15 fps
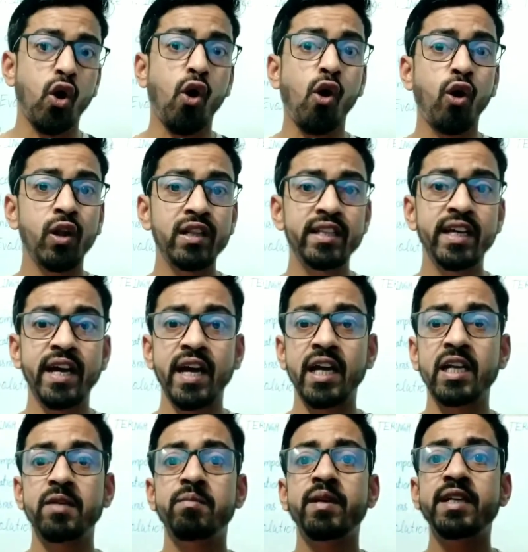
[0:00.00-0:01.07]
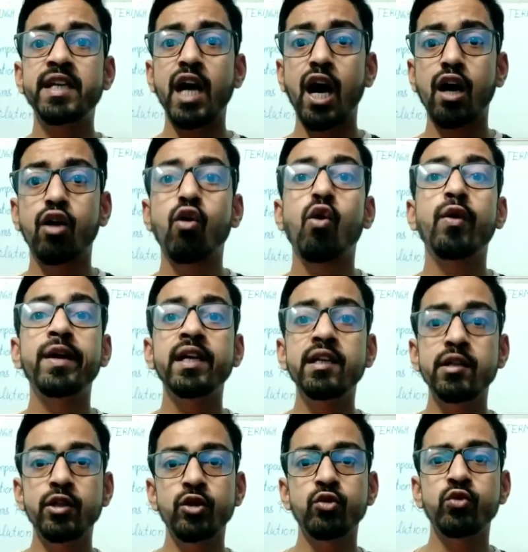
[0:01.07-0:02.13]
all the elements
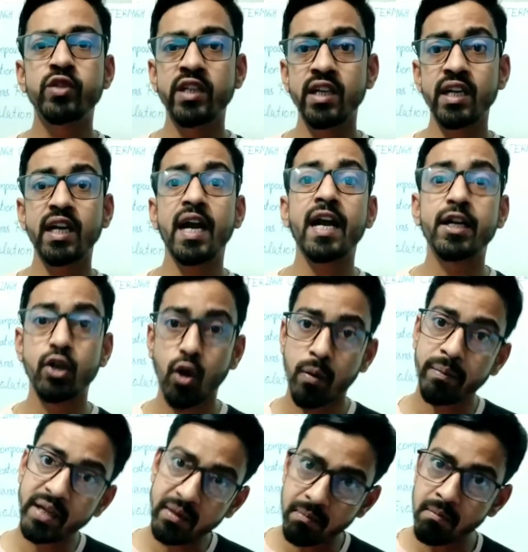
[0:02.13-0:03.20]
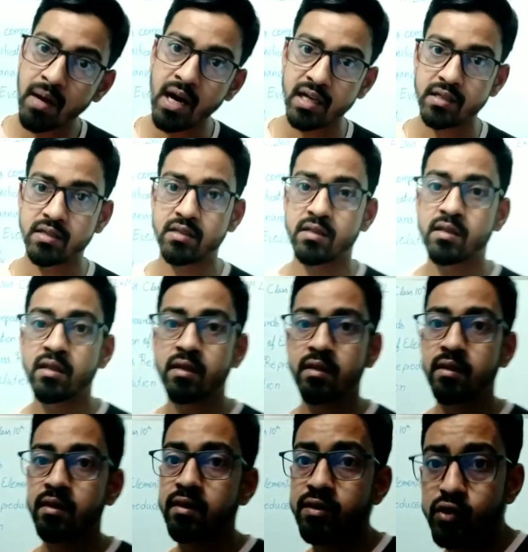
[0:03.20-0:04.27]
according to their atomic mass.
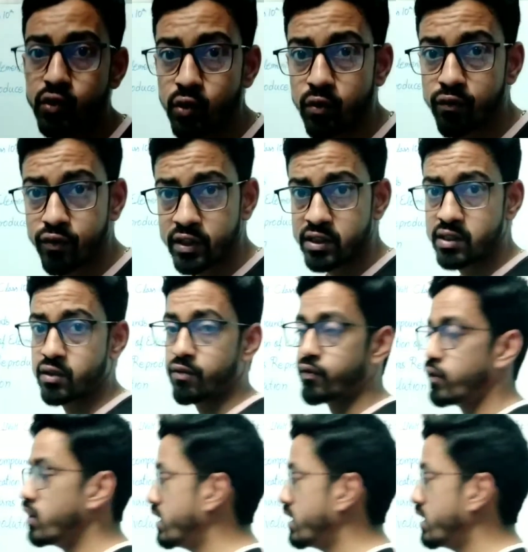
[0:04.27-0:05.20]
So first of all,